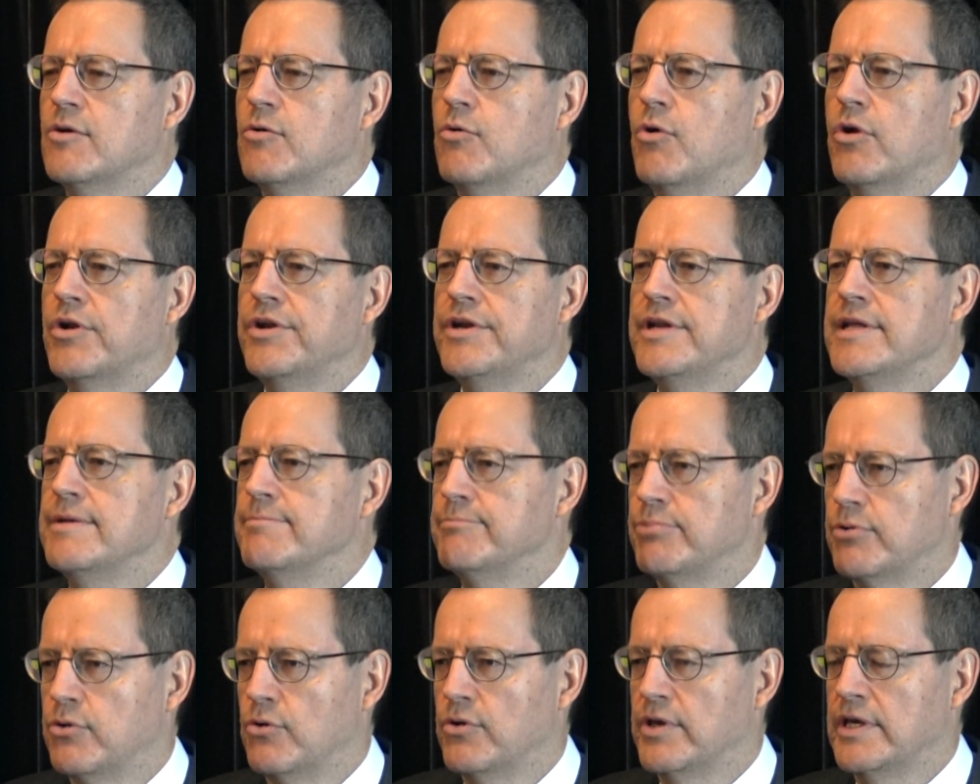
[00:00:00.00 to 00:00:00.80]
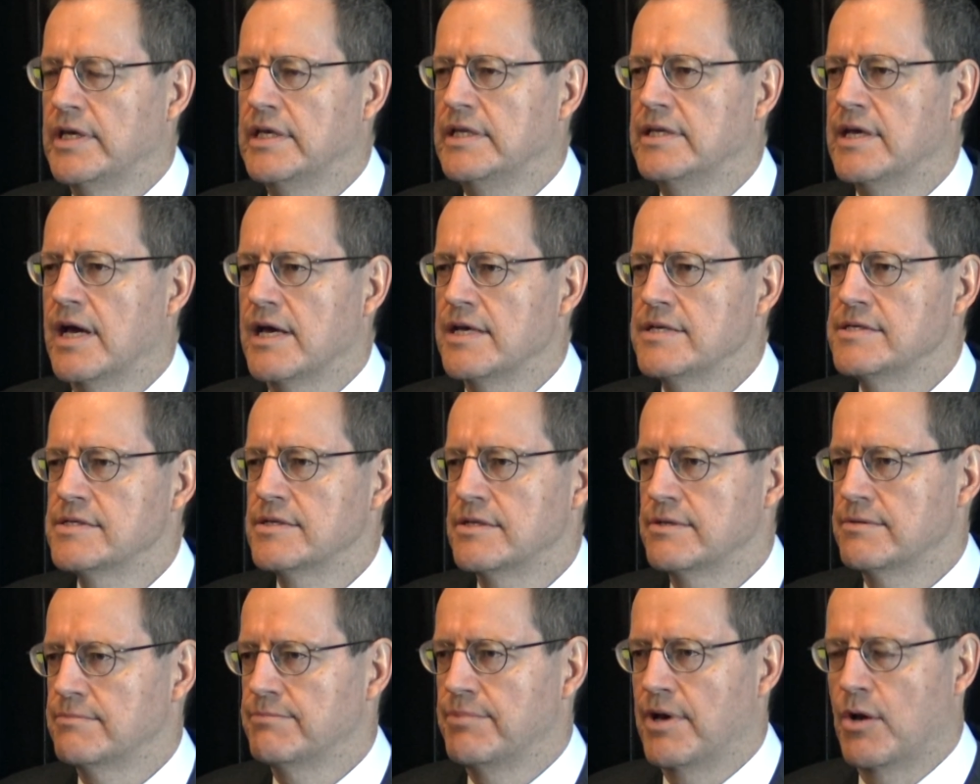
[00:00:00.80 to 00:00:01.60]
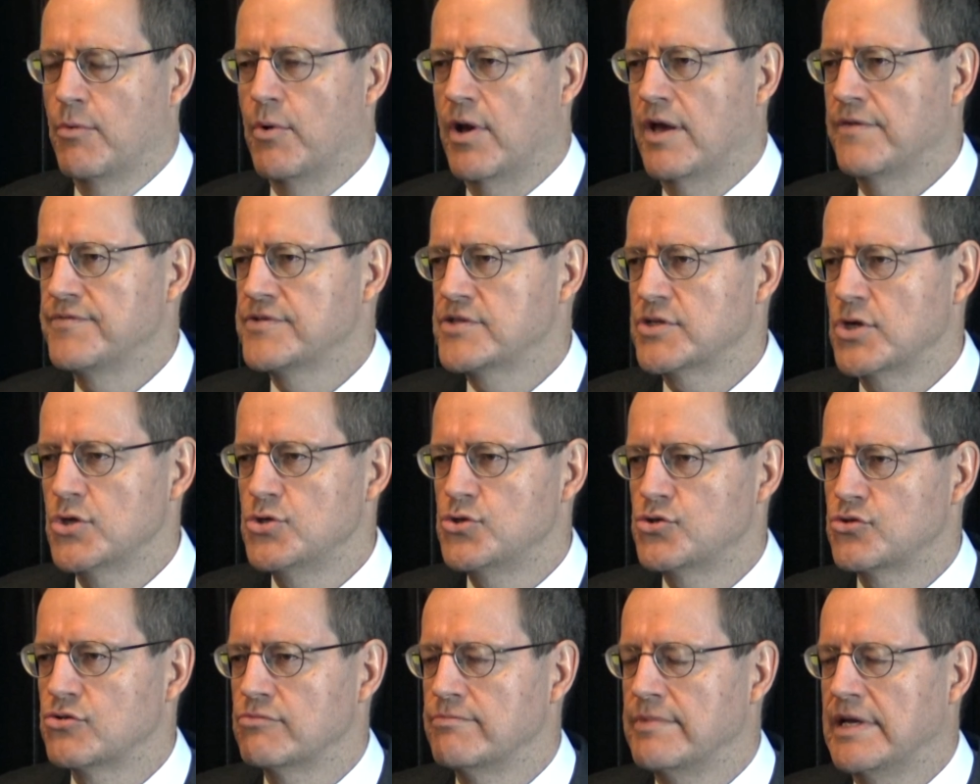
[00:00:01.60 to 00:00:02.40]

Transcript: what an employee does by way of social